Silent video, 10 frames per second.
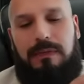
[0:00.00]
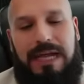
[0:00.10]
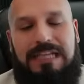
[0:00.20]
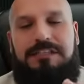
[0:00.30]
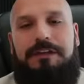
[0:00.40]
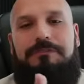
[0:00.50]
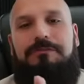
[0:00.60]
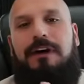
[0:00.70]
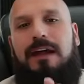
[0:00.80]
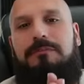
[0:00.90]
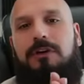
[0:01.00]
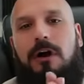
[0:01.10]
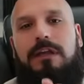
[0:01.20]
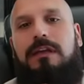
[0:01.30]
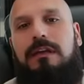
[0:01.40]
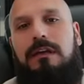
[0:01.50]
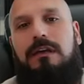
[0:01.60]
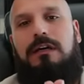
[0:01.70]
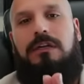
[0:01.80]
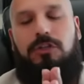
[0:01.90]
as if I'm talking
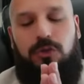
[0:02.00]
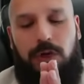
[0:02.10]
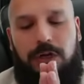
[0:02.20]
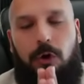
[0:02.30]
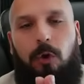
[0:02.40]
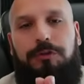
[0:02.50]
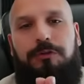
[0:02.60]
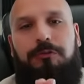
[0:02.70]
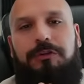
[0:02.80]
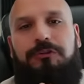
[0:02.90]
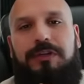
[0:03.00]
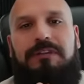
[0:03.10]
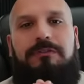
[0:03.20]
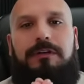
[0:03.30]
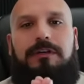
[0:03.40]
to a golden retriever.